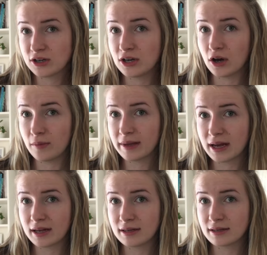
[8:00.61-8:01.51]
to know
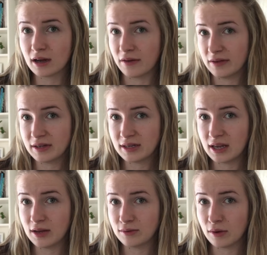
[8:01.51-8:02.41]
because obviously
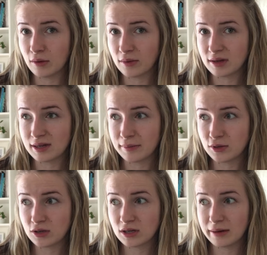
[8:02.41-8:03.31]
you don't know what the
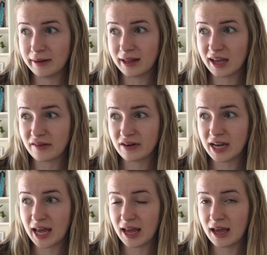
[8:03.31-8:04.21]
temperature is going to be like every
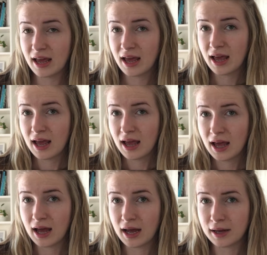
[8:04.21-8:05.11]
day.
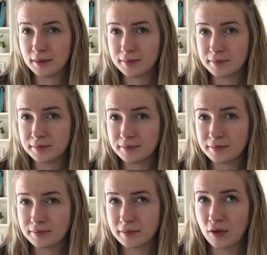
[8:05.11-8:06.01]

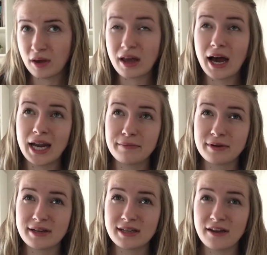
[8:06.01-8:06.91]
You can kind of
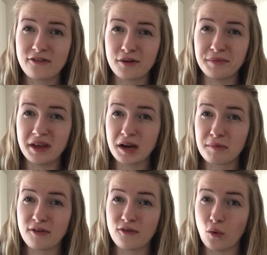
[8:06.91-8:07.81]
predict it from the year
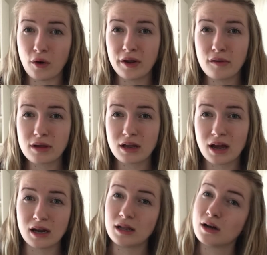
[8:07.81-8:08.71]
before. You can
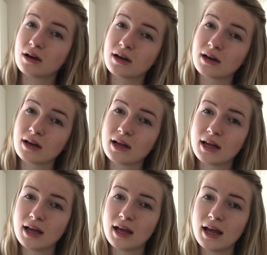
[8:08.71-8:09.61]
kind of look
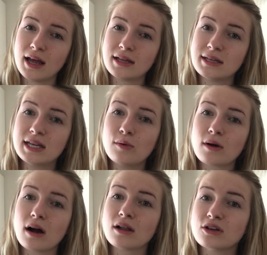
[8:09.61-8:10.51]
and see what
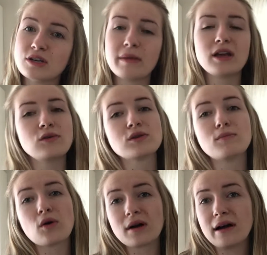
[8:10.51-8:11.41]
colors you might use
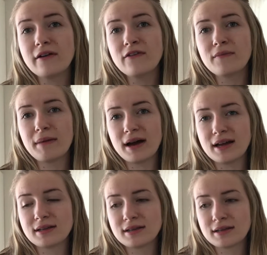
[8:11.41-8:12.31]
more of,
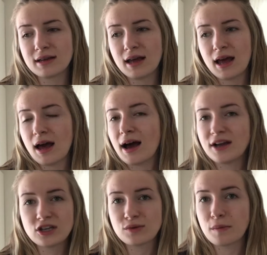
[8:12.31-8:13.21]
but I
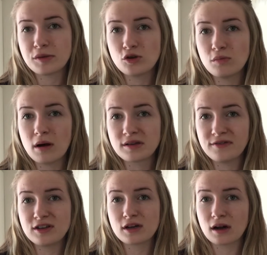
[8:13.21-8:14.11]
just went with 2 balls
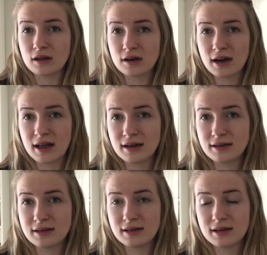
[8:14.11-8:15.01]
of each color, and